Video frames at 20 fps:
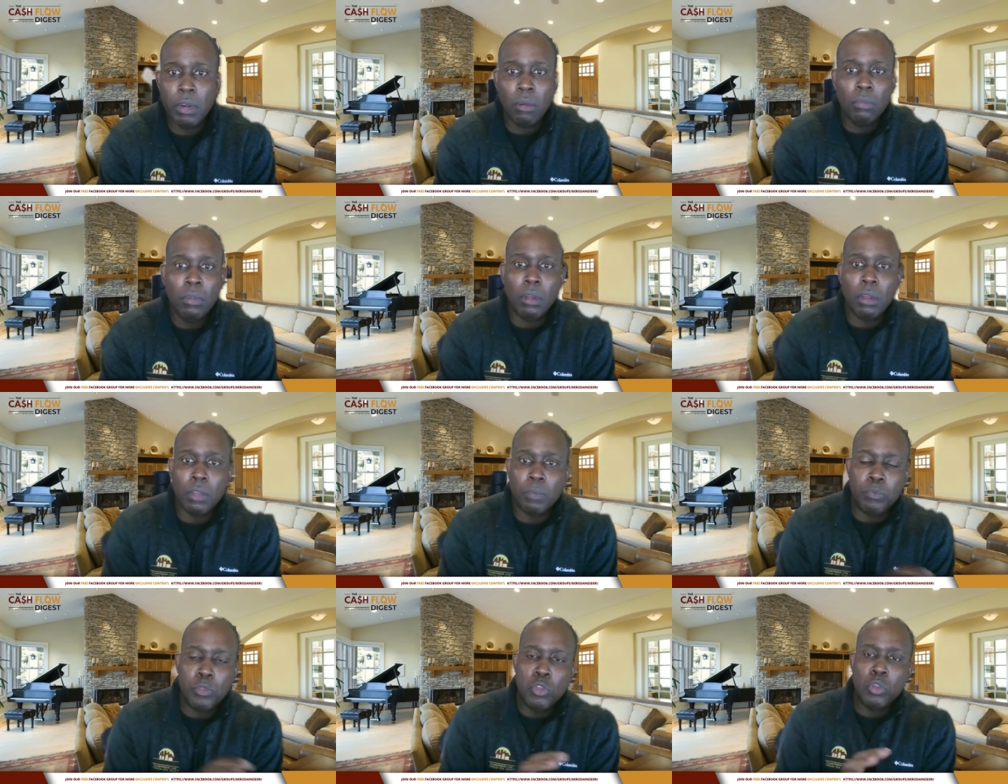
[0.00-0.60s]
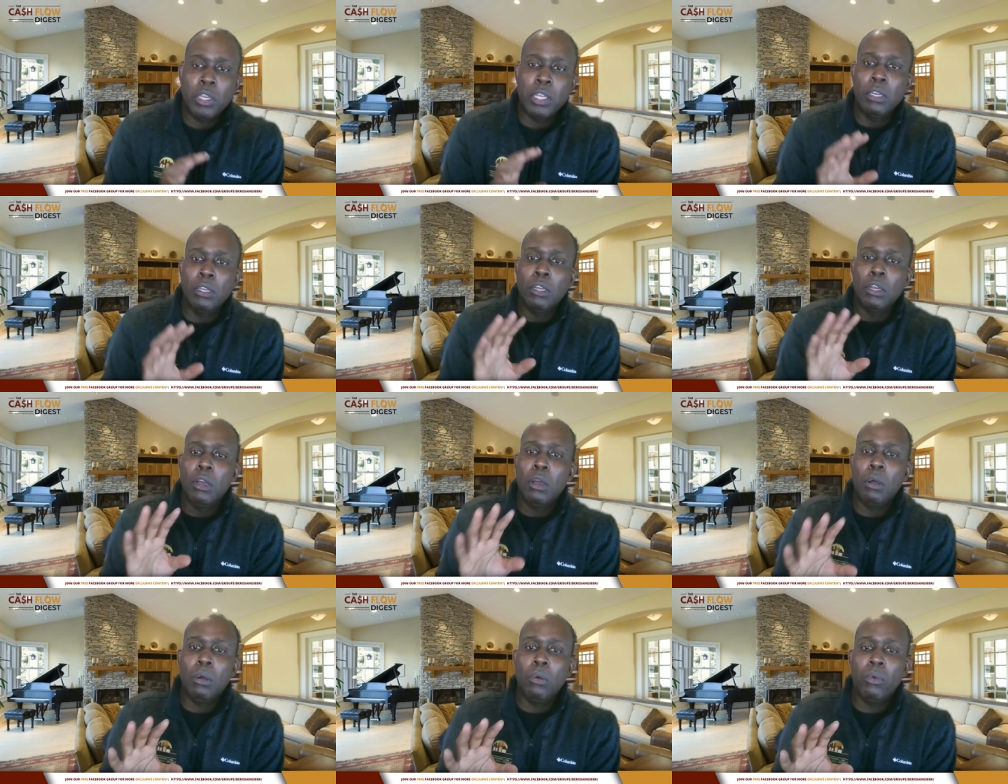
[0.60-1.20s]
know, look, you can
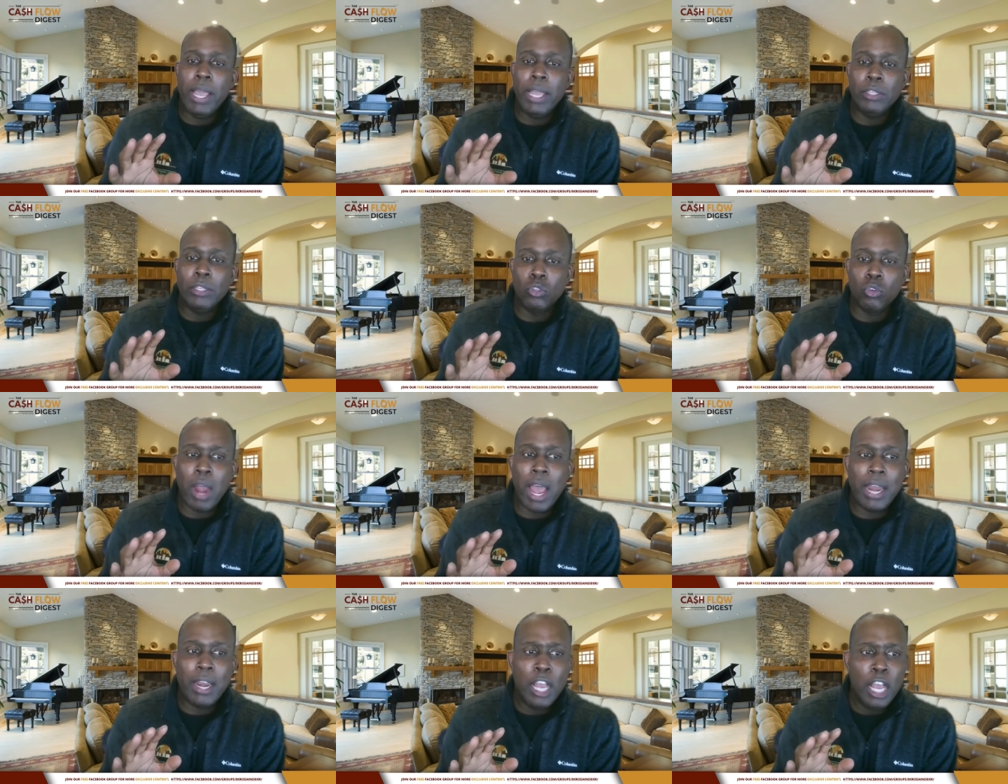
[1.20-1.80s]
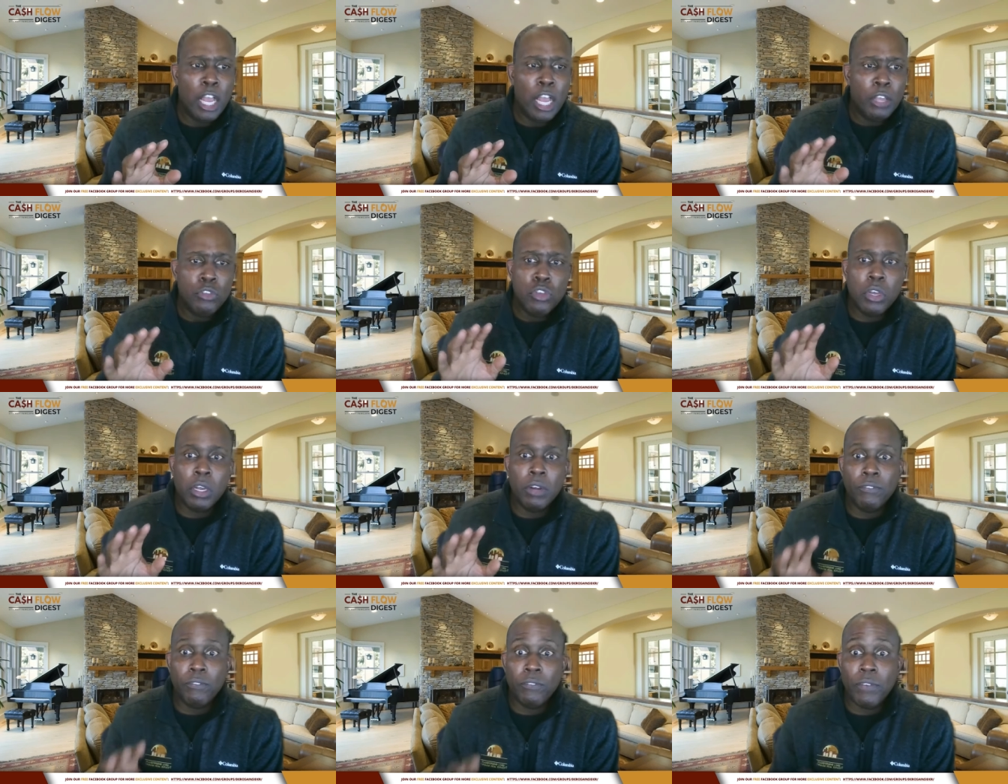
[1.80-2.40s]
go you
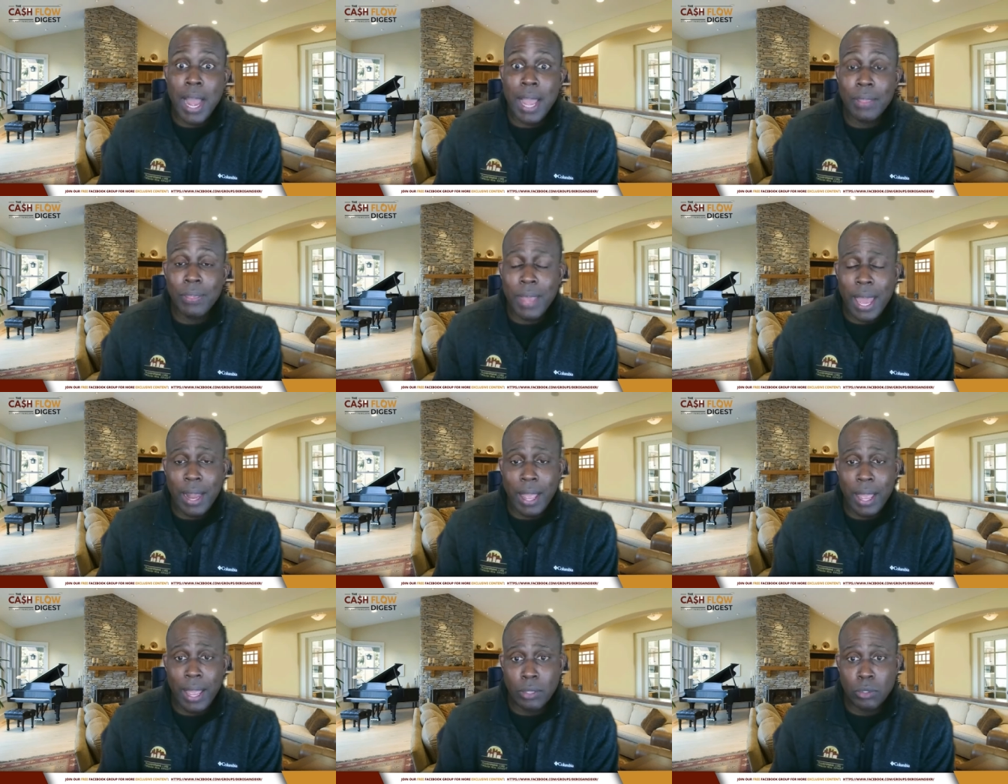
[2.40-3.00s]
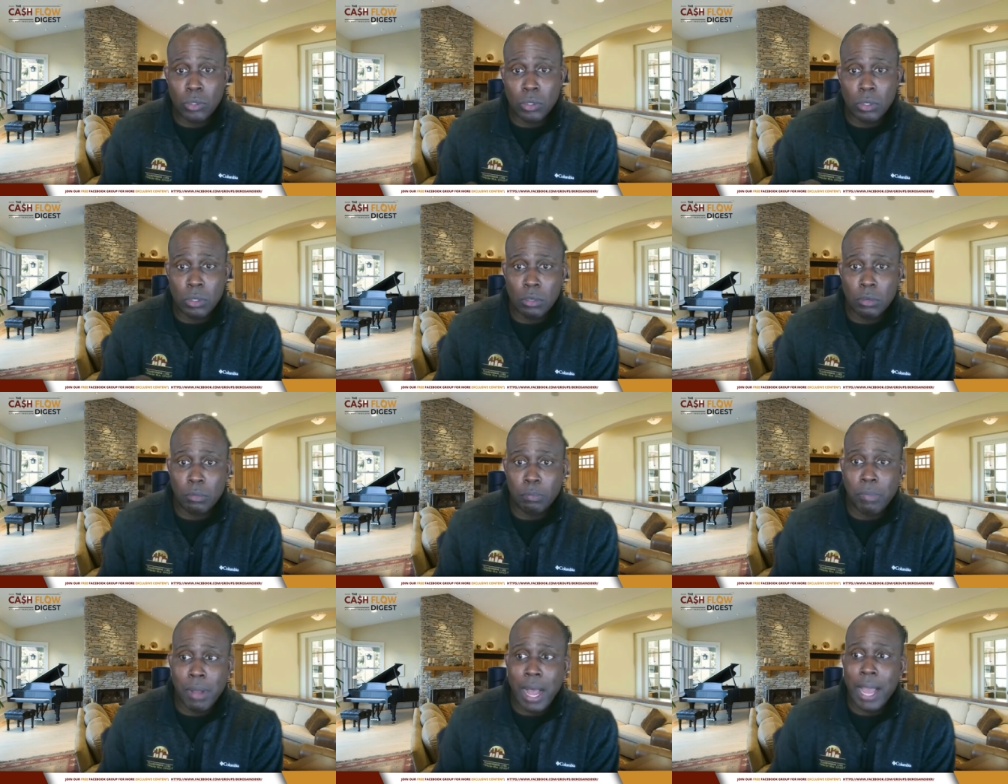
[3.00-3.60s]
can find that
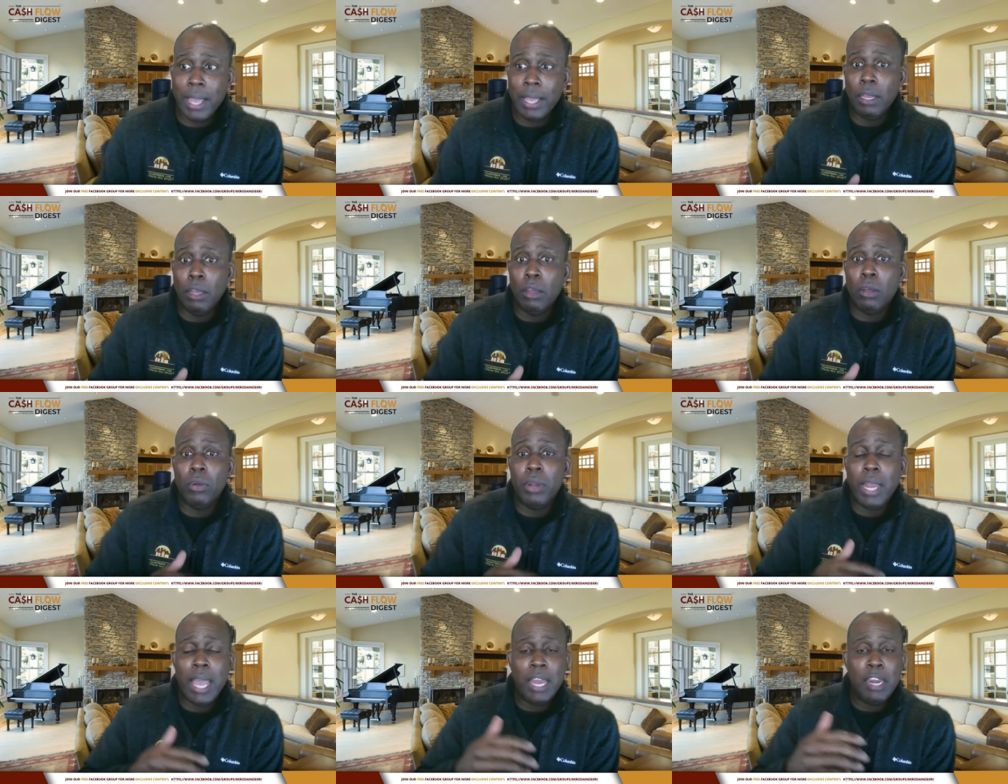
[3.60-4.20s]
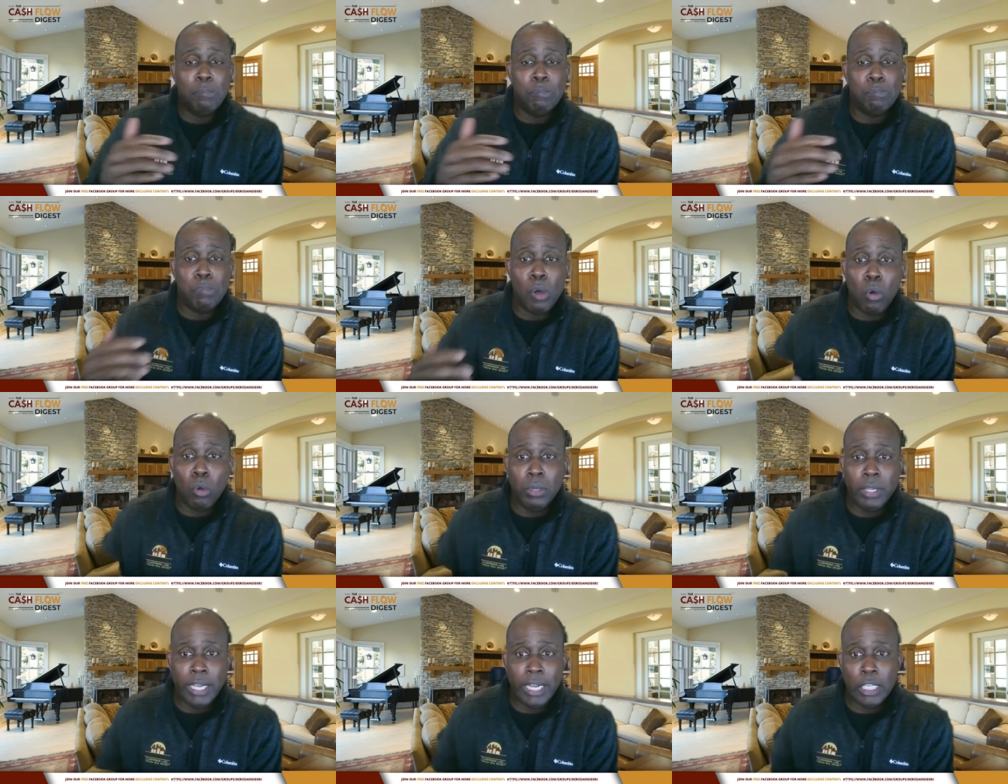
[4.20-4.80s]
answer by going ahead and
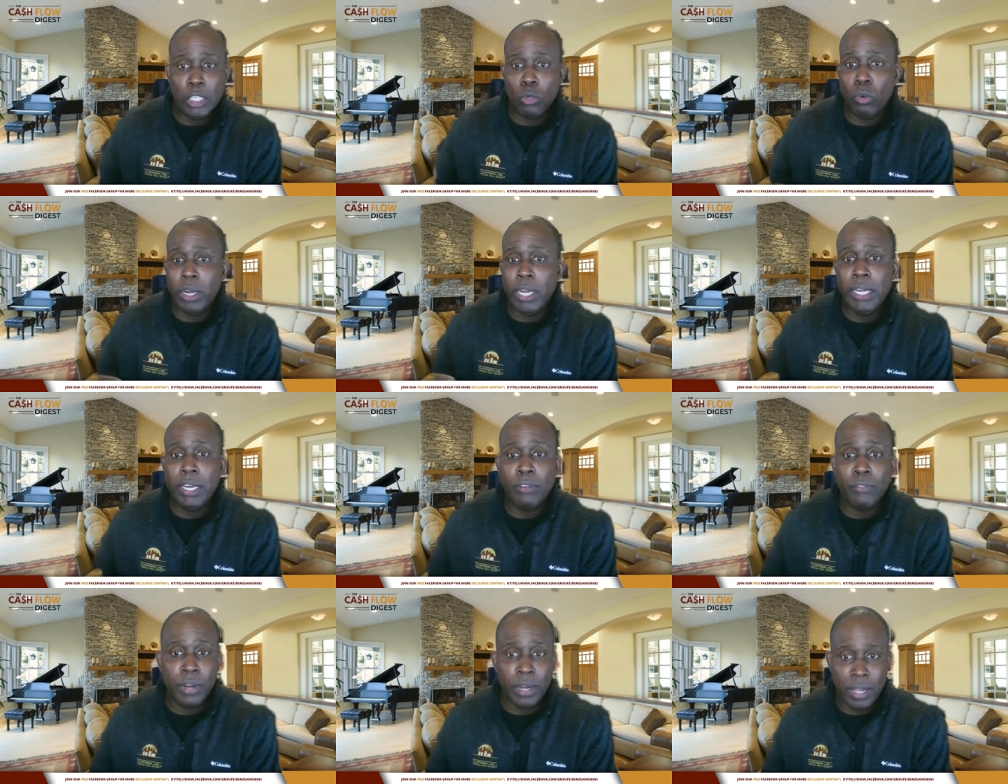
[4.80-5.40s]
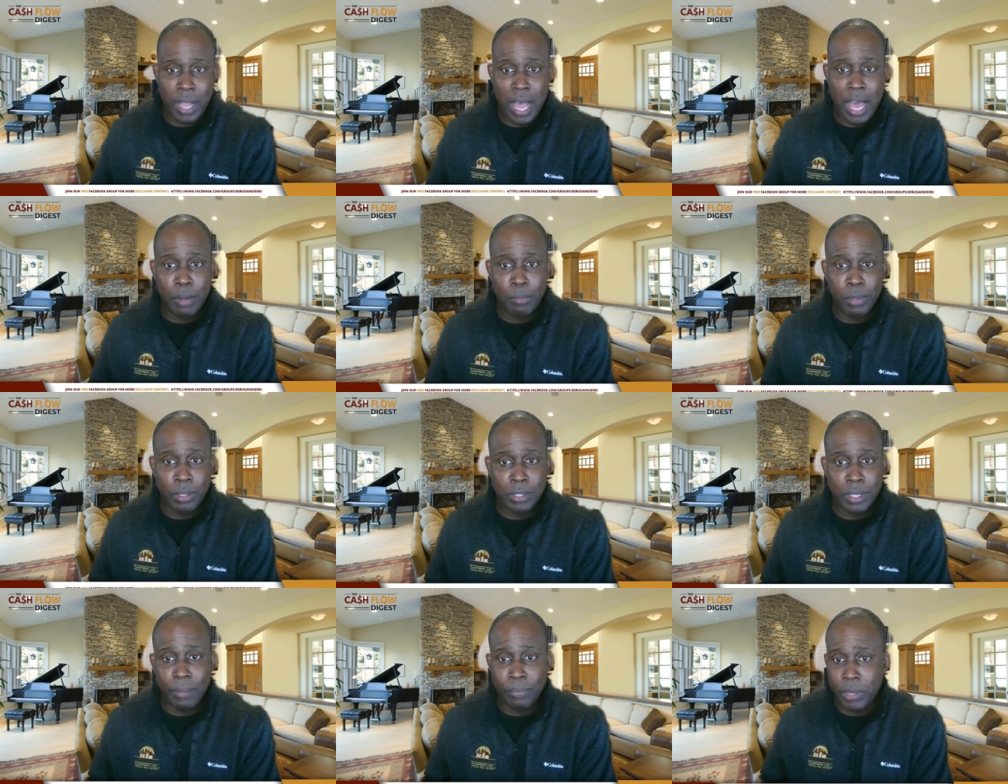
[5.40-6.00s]
polling 20 different
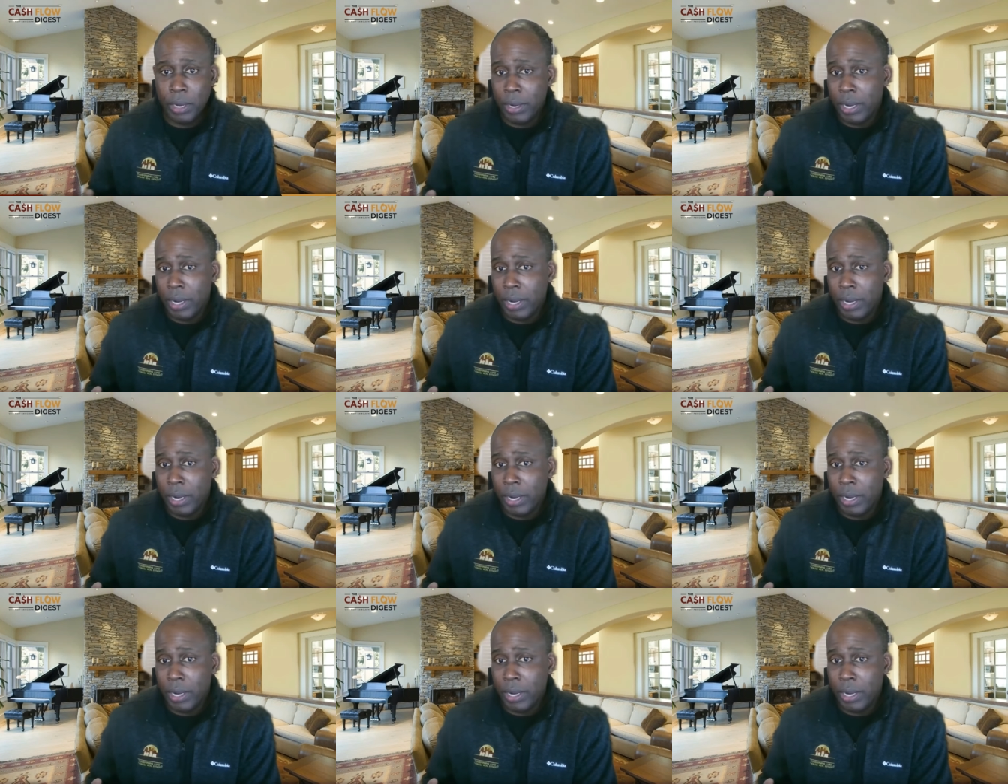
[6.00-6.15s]
economists out there.